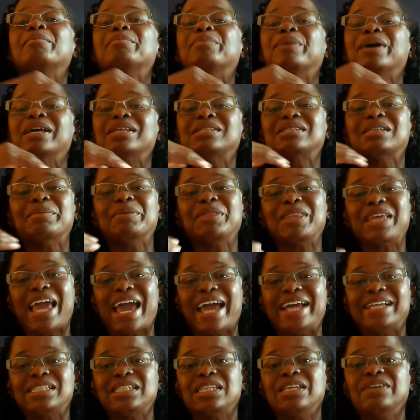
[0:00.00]
but some of the
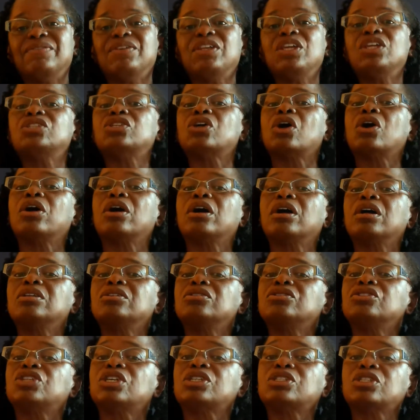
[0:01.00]
activities are
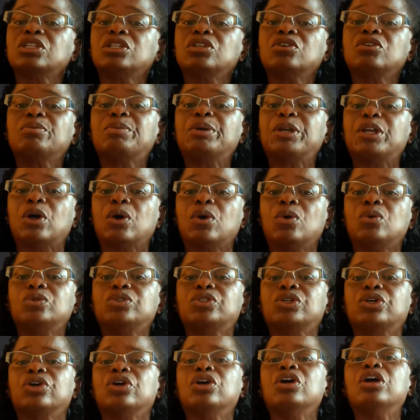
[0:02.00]
just a little bit
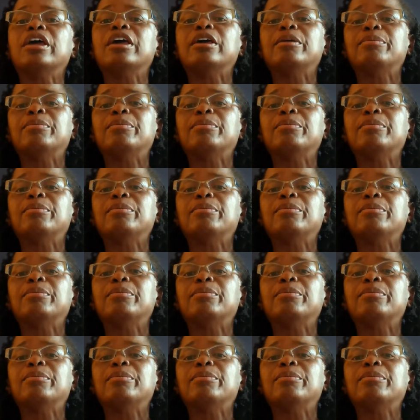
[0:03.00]
older